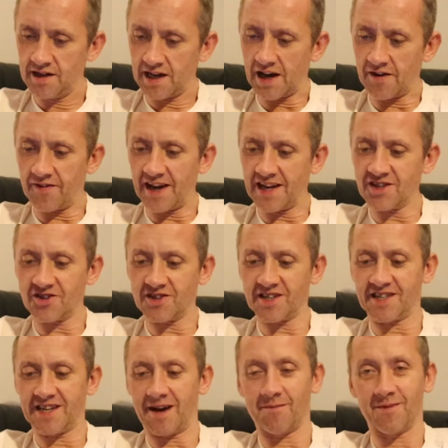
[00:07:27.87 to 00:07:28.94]
Avengers
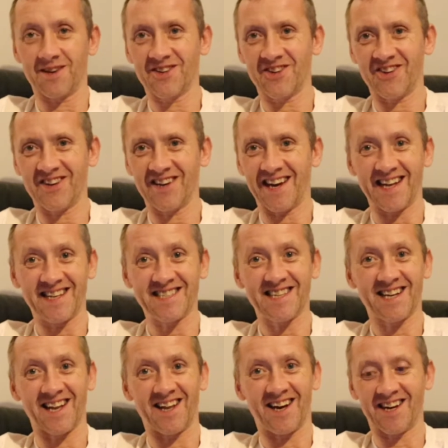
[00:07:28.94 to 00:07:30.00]
Assemble too. it's
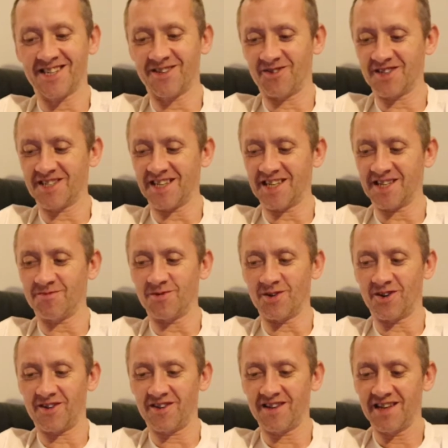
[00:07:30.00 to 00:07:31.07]
class you want to see this
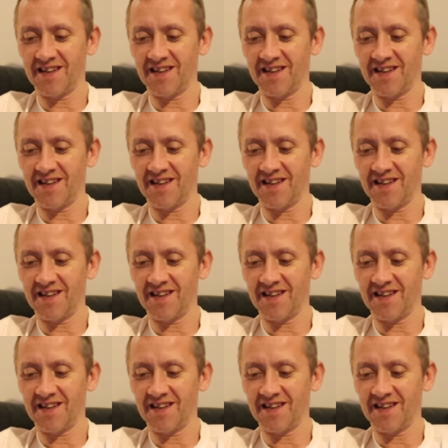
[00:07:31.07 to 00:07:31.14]
mural